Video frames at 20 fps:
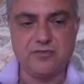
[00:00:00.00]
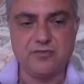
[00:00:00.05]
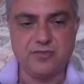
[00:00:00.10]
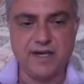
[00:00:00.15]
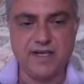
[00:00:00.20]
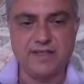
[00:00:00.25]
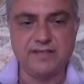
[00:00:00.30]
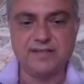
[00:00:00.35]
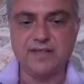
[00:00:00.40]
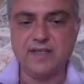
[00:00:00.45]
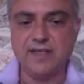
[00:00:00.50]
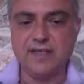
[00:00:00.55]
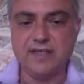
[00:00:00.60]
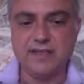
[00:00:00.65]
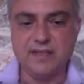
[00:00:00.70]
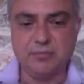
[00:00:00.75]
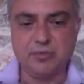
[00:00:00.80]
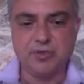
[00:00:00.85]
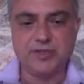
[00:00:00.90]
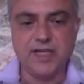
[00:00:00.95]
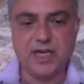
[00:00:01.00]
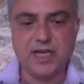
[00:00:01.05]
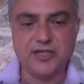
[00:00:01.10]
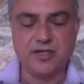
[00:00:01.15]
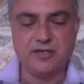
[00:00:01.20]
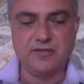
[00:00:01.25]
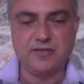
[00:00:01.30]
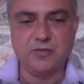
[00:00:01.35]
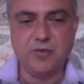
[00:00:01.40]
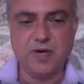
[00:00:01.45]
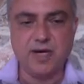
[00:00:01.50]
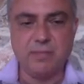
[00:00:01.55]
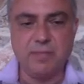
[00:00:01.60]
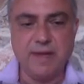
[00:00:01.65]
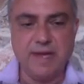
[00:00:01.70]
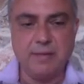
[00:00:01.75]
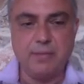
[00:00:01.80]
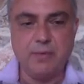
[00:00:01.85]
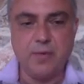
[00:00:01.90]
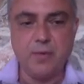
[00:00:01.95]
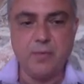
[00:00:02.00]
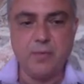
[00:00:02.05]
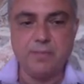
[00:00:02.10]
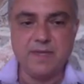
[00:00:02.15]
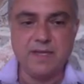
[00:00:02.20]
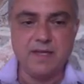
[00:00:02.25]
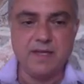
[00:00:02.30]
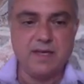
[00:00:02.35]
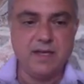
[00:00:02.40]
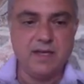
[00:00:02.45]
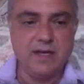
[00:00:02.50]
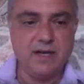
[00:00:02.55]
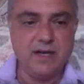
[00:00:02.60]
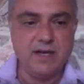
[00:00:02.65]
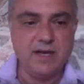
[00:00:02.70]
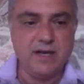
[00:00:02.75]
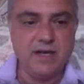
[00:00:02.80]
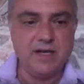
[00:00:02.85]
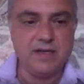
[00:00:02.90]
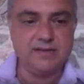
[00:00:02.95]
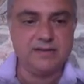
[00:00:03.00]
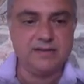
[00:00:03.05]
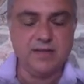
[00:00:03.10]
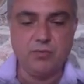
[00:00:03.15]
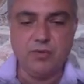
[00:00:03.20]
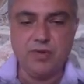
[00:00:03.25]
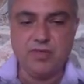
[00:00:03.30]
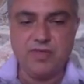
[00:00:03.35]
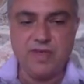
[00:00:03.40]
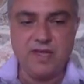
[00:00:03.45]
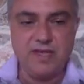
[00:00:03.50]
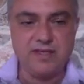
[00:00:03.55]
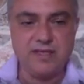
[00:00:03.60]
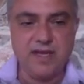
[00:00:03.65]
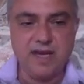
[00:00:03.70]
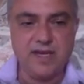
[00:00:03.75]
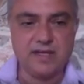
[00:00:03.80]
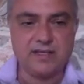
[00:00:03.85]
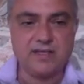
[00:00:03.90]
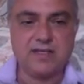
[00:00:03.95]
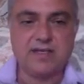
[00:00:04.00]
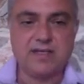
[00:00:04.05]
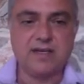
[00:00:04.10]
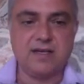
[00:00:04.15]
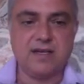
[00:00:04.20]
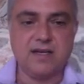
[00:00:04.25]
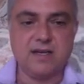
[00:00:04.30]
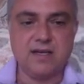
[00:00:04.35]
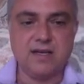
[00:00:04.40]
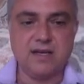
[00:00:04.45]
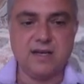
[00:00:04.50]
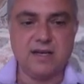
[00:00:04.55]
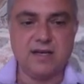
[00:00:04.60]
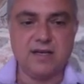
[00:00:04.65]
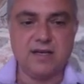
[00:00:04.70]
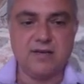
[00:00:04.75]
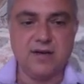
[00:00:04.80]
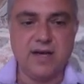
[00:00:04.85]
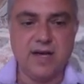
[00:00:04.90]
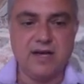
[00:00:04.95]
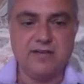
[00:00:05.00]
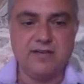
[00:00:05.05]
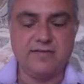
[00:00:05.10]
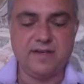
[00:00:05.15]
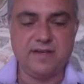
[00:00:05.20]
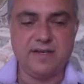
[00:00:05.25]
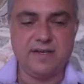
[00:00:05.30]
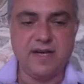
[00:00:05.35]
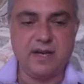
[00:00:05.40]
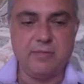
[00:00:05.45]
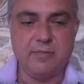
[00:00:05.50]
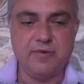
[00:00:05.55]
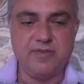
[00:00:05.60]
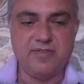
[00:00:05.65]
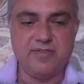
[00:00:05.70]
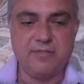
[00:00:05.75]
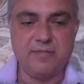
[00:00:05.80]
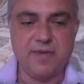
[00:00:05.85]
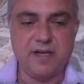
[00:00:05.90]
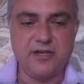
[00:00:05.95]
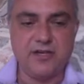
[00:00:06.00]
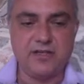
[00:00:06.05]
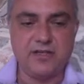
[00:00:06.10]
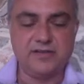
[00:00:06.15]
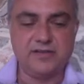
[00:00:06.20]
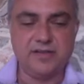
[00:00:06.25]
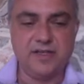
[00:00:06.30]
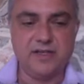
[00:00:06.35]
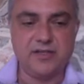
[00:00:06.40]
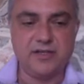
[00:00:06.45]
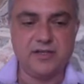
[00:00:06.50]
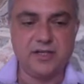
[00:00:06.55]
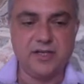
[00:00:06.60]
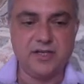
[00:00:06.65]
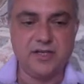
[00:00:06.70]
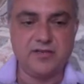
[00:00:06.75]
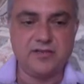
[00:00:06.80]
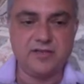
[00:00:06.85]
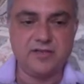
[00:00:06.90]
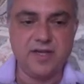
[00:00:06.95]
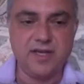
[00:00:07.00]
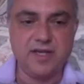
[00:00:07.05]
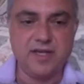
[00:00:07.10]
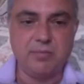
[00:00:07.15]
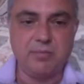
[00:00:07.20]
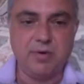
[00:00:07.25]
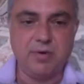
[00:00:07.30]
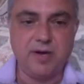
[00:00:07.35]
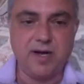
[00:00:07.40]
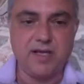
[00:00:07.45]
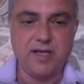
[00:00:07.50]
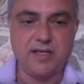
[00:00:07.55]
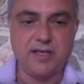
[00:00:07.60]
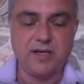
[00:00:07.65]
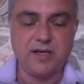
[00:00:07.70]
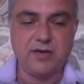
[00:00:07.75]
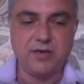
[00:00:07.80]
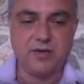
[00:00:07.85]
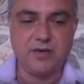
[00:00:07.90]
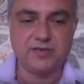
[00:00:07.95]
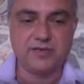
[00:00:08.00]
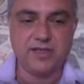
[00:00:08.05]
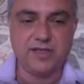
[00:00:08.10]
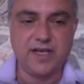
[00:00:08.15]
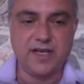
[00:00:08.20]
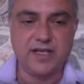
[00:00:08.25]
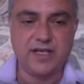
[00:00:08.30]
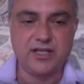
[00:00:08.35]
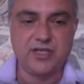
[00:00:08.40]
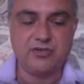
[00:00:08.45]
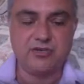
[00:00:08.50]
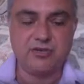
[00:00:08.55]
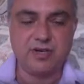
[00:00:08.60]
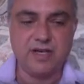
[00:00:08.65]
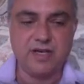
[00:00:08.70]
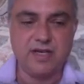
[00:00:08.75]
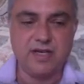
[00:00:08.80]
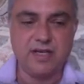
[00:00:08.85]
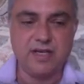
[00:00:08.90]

race, the protection of the white people. Uh, so within that, uh, you have a number of measures introduced and applied across the country.